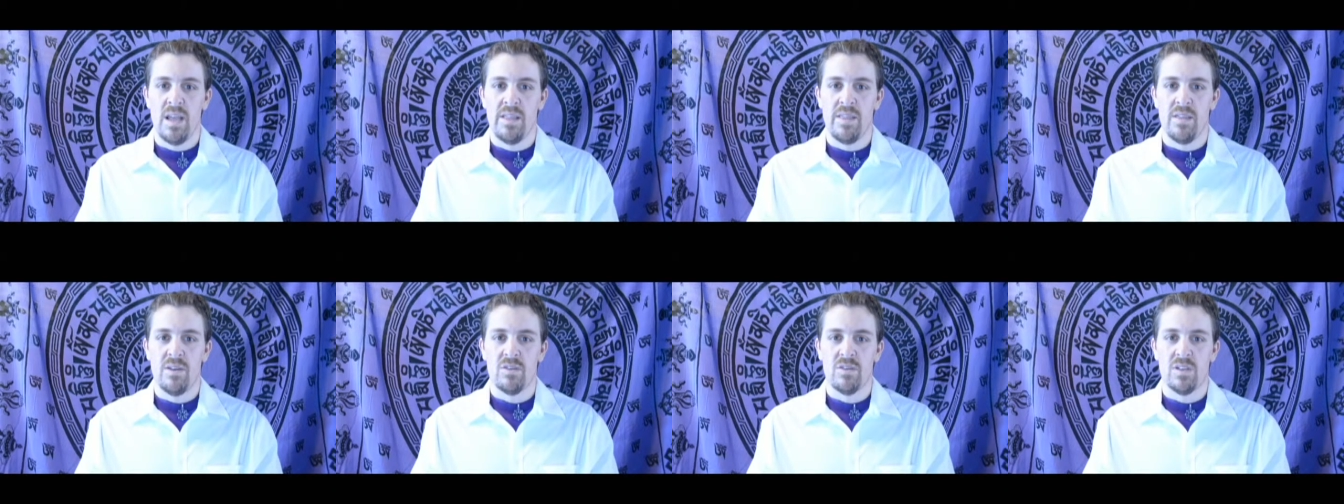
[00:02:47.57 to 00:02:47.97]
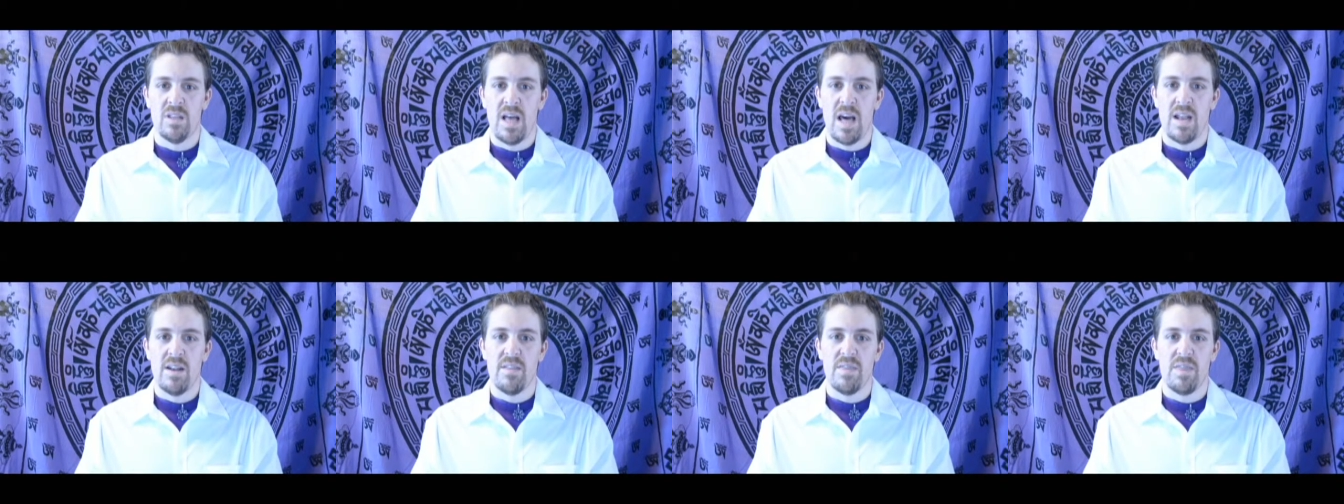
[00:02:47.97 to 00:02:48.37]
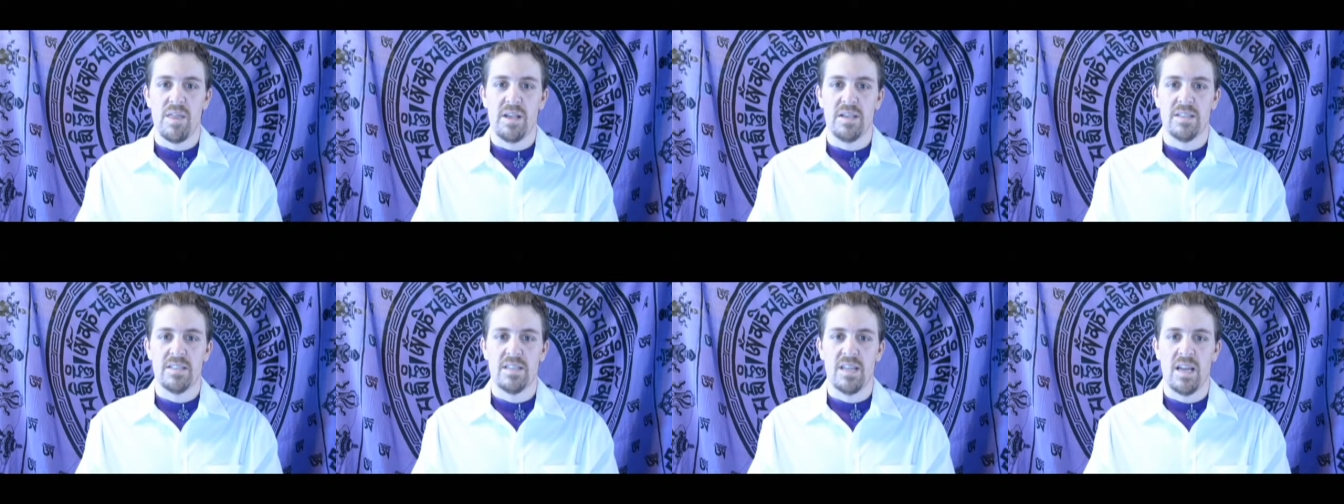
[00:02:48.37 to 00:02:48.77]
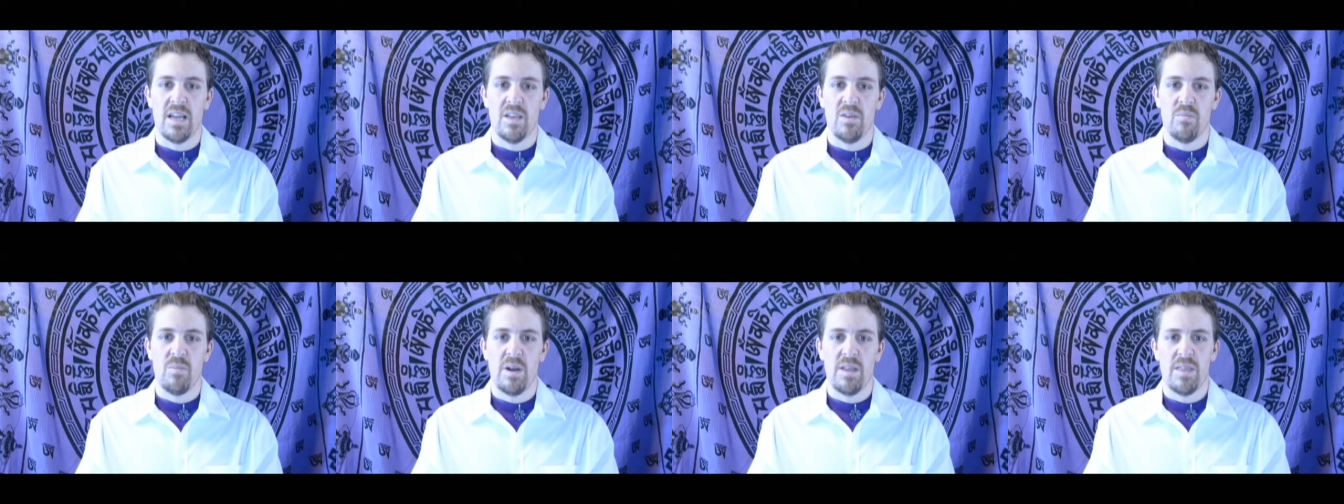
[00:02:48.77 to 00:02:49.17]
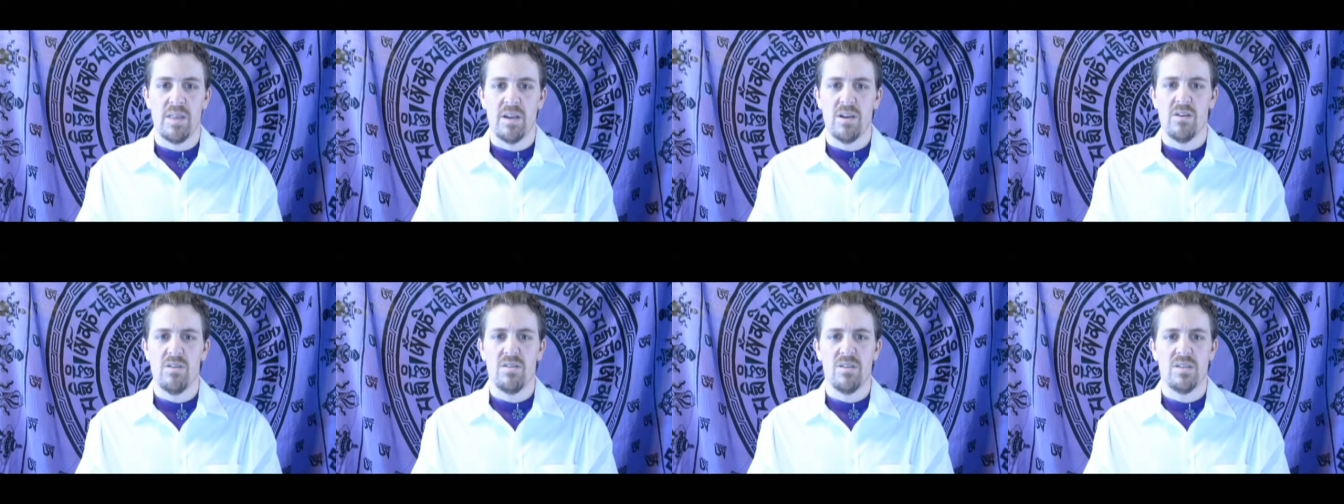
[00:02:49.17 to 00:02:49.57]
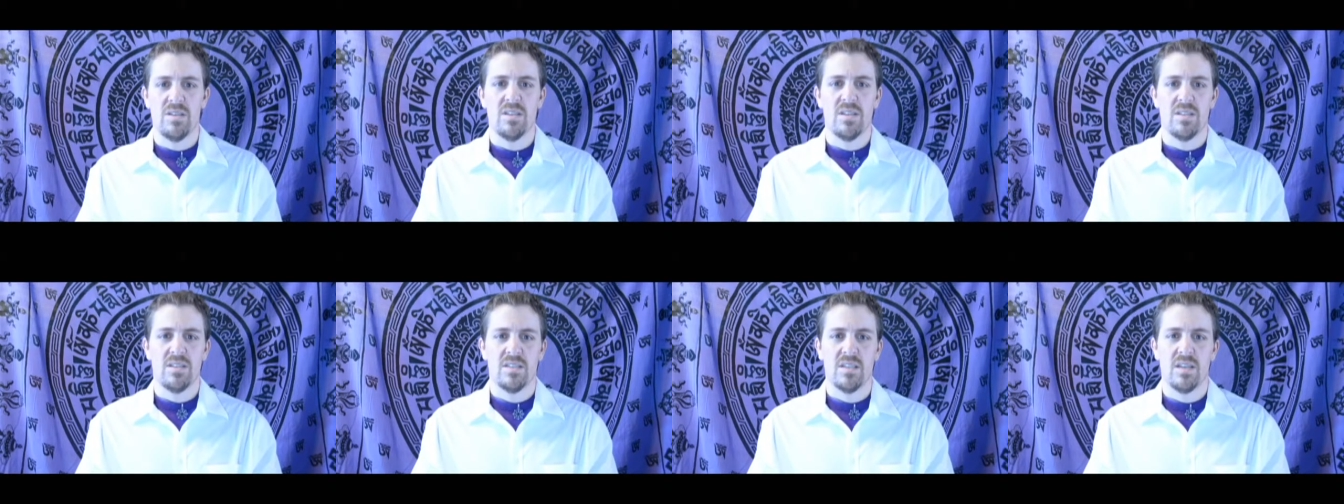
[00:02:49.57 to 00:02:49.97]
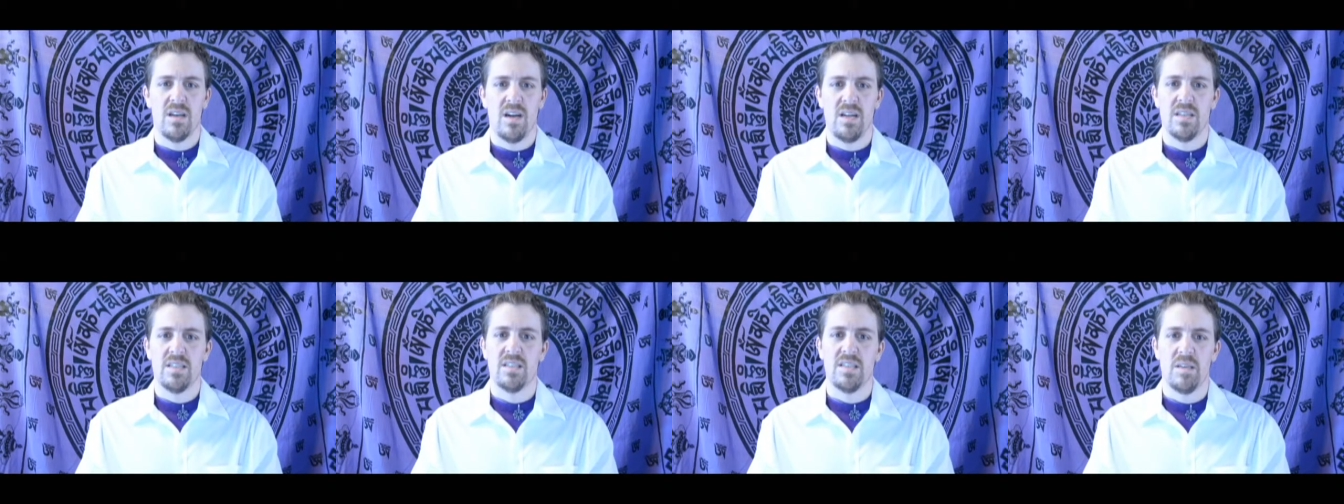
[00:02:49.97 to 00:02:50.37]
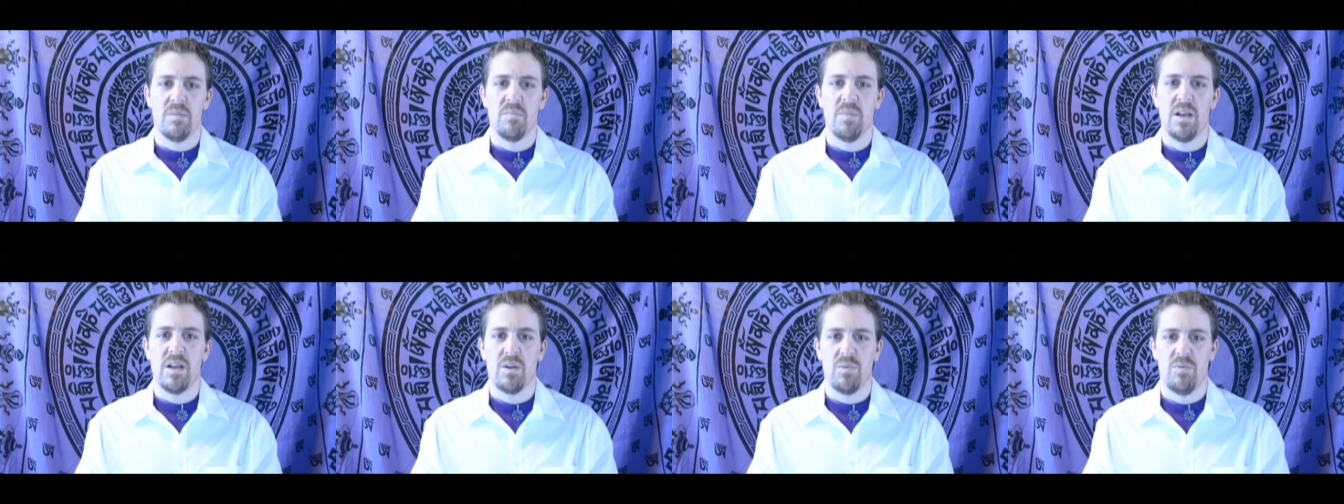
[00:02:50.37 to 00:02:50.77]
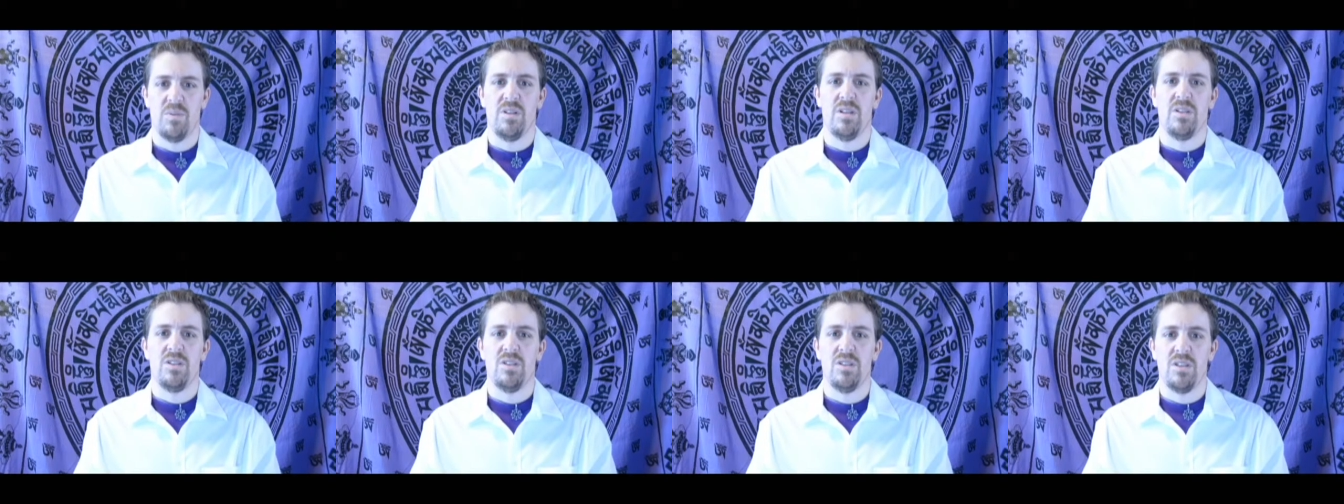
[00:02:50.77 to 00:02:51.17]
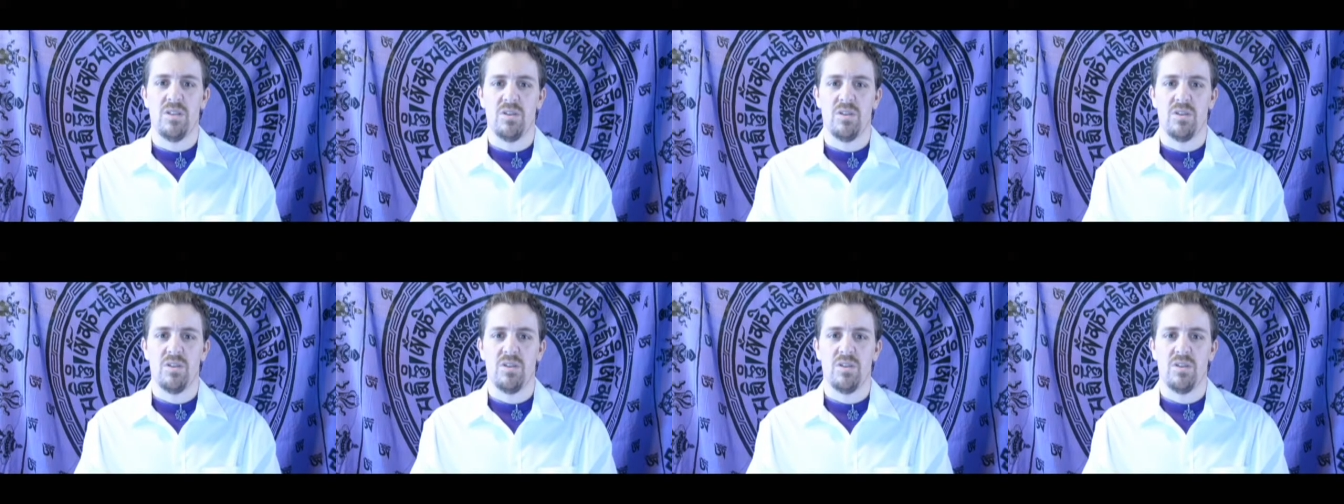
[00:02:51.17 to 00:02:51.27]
there's a lot of things that you might think, oh, this does kind of seem like a religion.